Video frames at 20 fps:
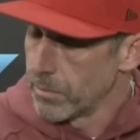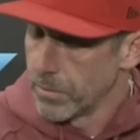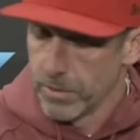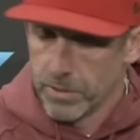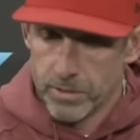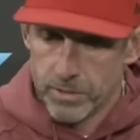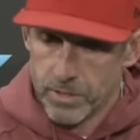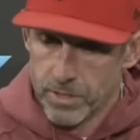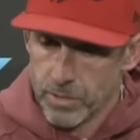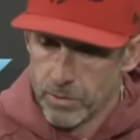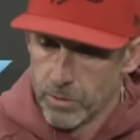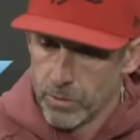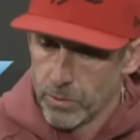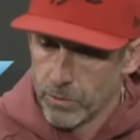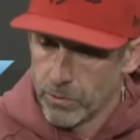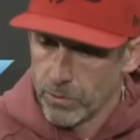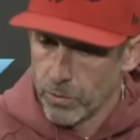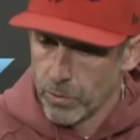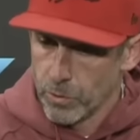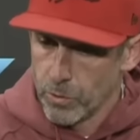but what
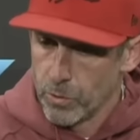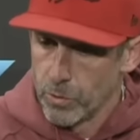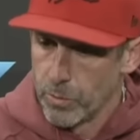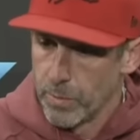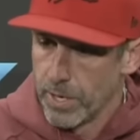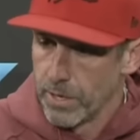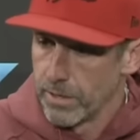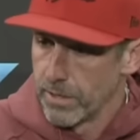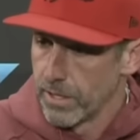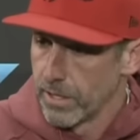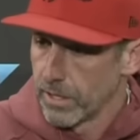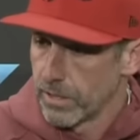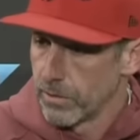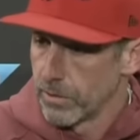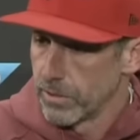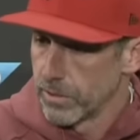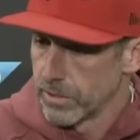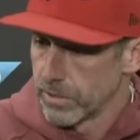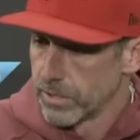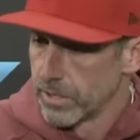was so cool about Nick
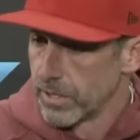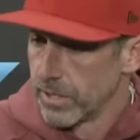was